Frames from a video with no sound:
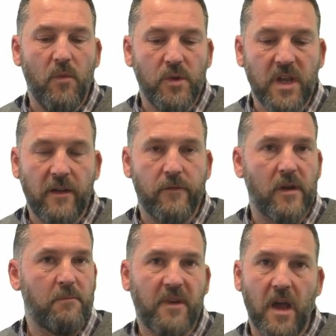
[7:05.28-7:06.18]
deliver
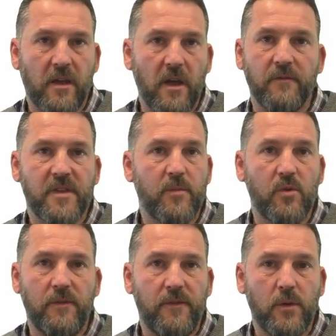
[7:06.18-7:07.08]
a kind of comfortable
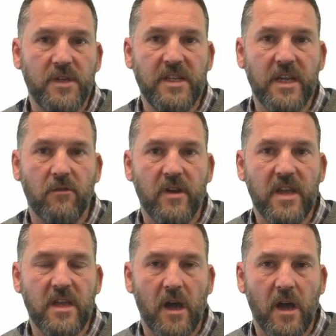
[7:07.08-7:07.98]

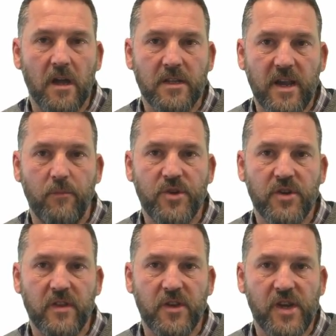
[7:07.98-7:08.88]
40-degree temperature
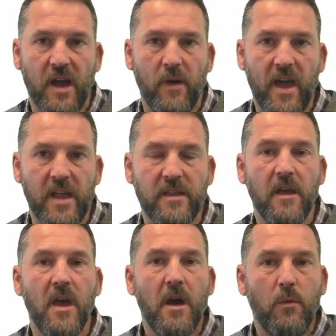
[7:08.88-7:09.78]
at the shower head,
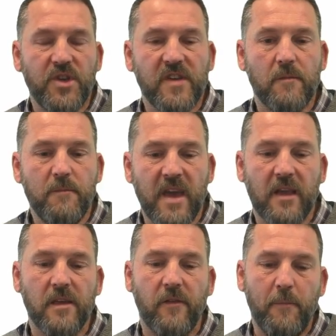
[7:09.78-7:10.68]
which is a
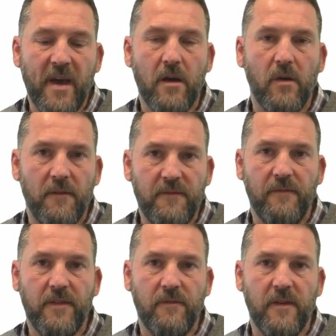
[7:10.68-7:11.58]
mix of about a
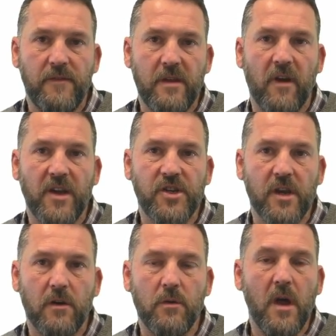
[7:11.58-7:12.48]
50-50
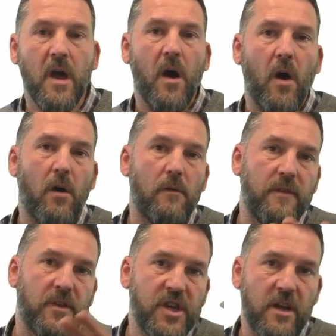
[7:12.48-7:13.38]
ratio of
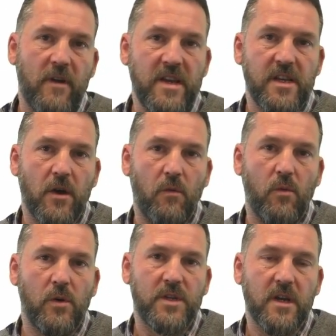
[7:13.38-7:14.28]
generated hot
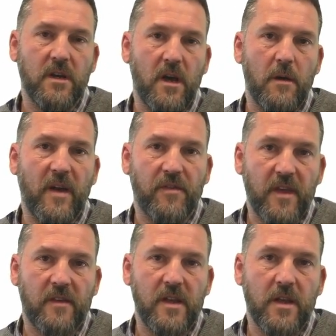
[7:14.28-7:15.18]
water at about
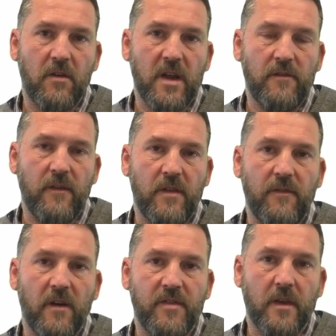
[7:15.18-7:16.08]
60 degrees,
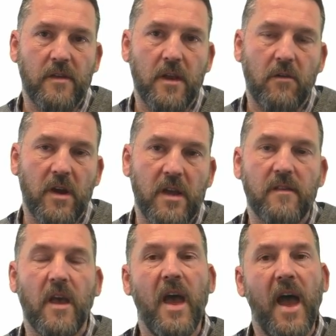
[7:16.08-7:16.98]
55, 60 degrees,
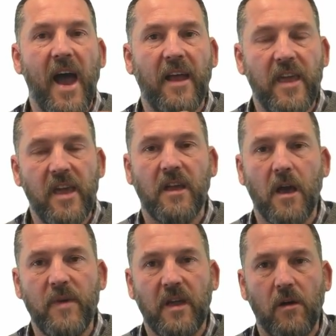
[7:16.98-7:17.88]
and
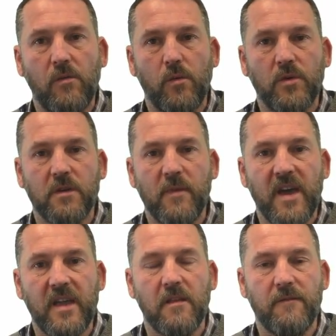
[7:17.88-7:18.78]
incoming cold water
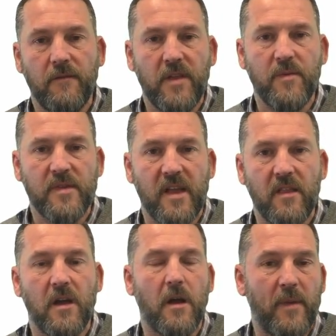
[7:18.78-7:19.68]
main
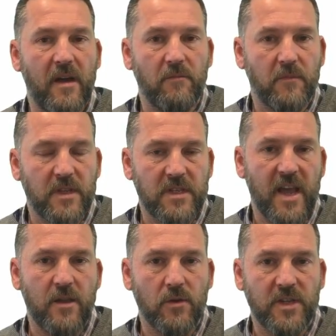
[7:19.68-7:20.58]
50% at about
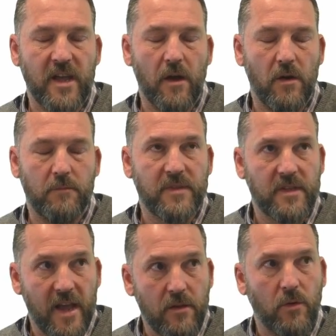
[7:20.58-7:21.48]

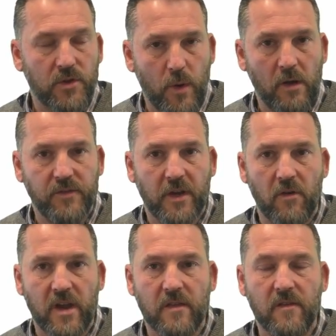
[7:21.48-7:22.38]
10 or 12
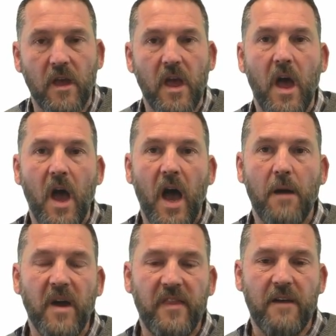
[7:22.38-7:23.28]
degrees.
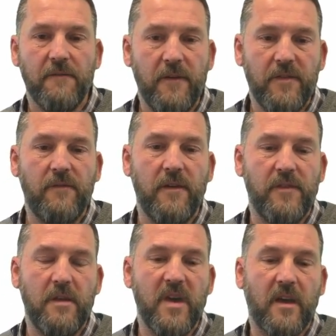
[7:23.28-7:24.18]
And that
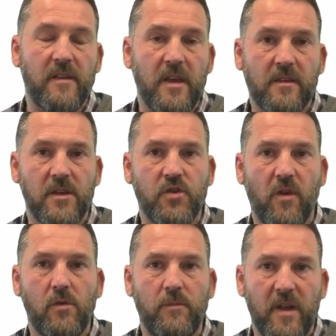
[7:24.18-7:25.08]
50-50 mix is
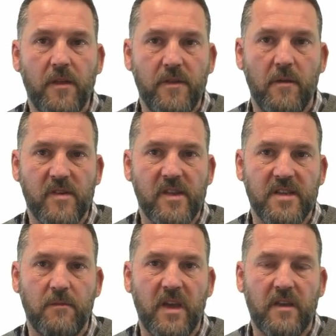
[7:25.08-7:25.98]
controlled by the
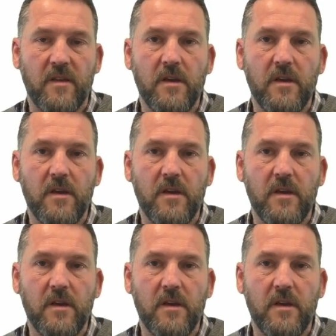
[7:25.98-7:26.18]
thermostatic mixer.